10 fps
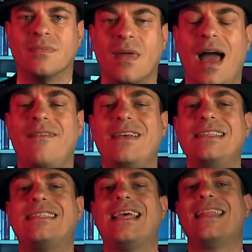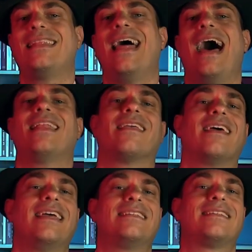Having said that,
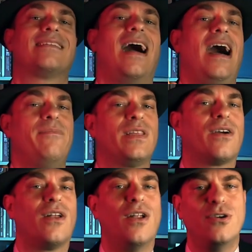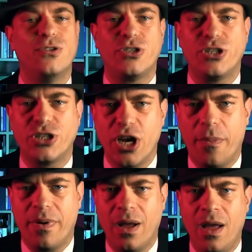it's time to close
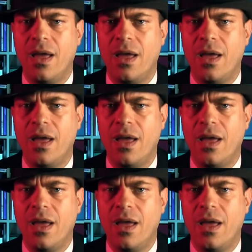shop.